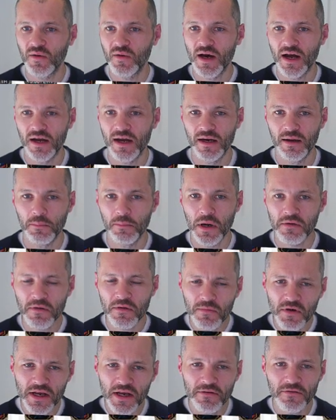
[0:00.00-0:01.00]
on. But if
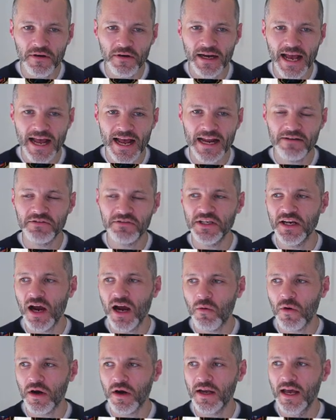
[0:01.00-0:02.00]
I'm looking for an NFT
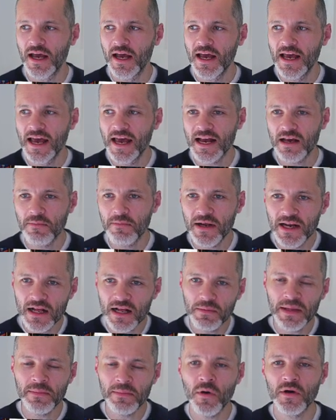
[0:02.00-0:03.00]
artwork, it can be a little
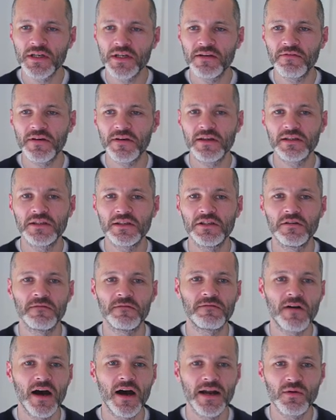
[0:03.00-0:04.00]
bit more difficult to
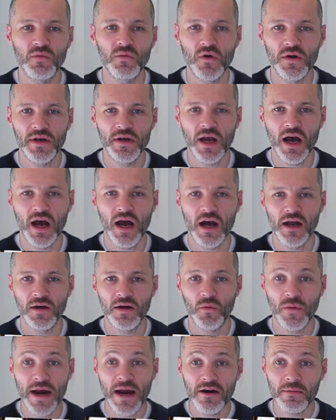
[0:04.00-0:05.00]
find one on
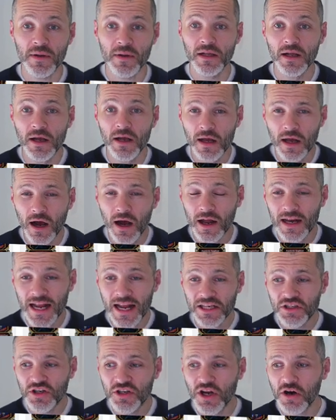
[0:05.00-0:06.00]
Rarible,
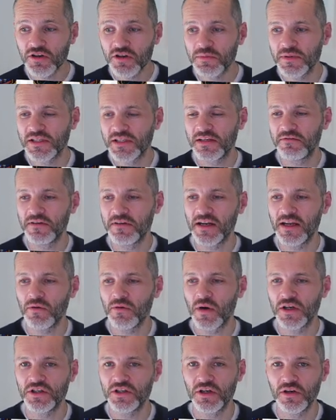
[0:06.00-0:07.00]
unless you know specifically
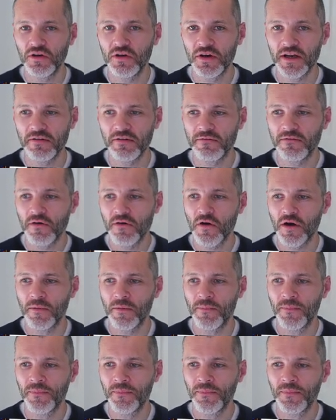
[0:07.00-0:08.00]
what you're looking for.
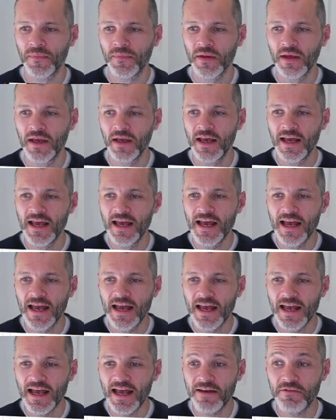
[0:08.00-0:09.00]

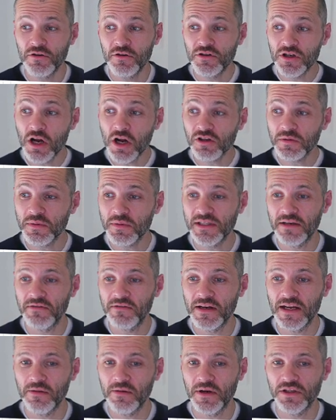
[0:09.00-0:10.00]
If you do know
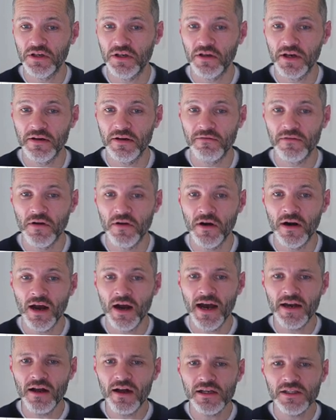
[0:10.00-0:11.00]
specifically what you're looking for,
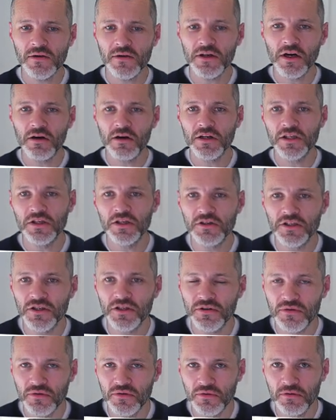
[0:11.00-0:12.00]
I'd also encourage you
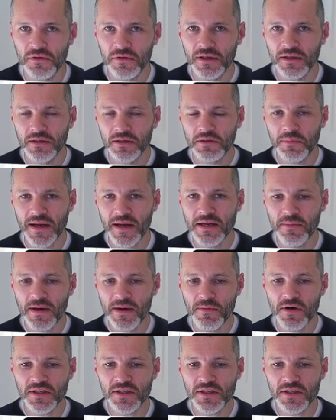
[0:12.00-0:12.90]
to spend a bit more